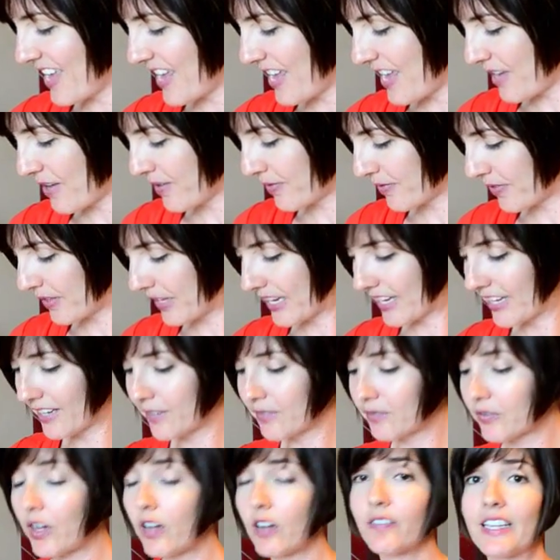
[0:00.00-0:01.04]
if they
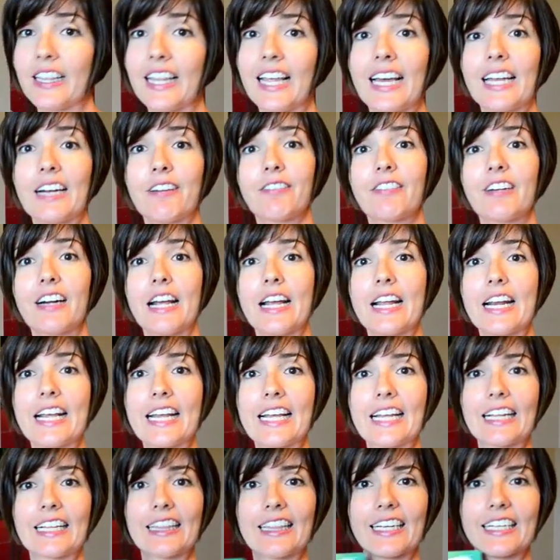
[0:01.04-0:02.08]
involve a lot of
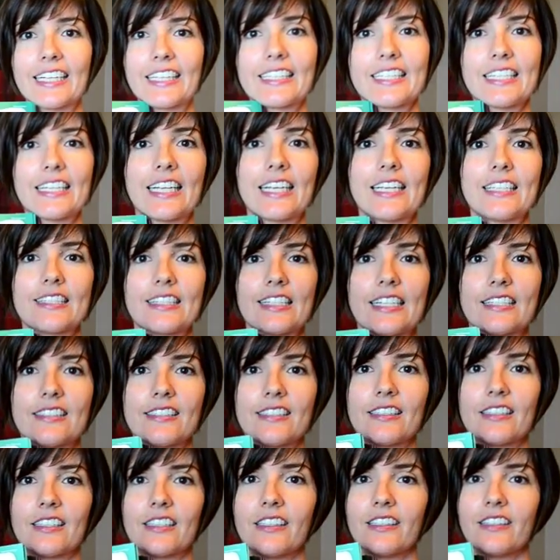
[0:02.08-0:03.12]
writing, like today's
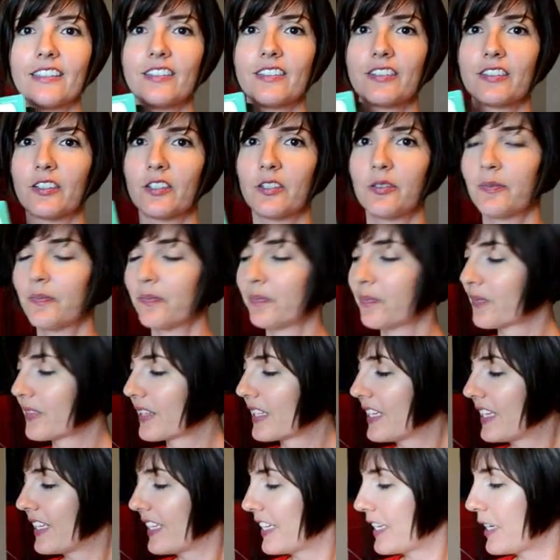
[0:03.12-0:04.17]
lesson. So
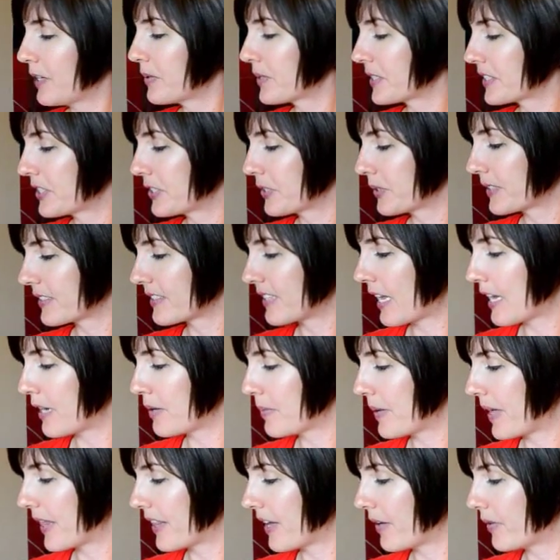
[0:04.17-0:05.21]
he wasn't too excited
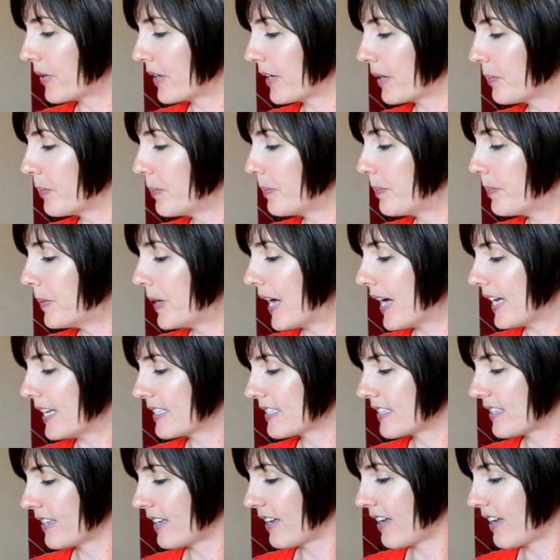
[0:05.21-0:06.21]
about that one. But